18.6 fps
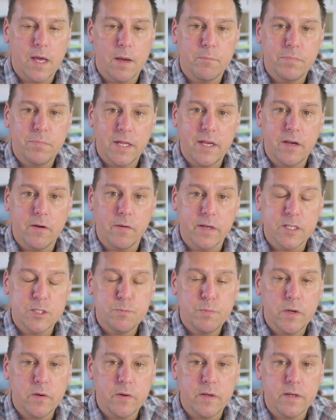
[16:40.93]
that player
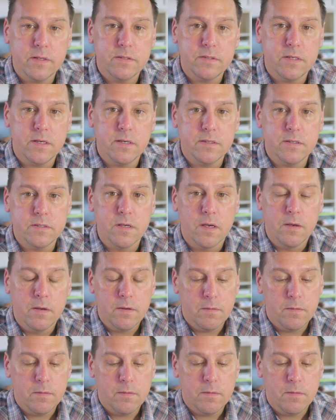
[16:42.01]
experience is